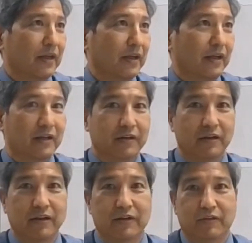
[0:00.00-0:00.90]
And
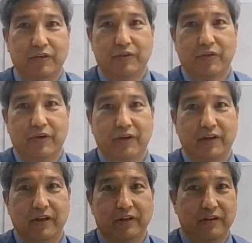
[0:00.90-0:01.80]
those two are
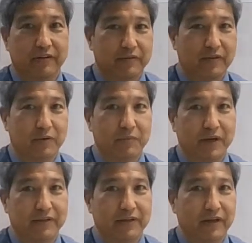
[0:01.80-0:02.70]
going to
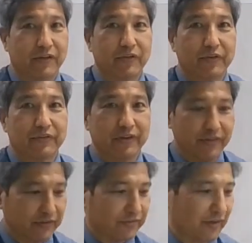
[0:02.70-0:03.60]
combine together or
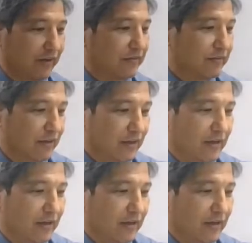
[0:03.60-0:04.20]
synthesize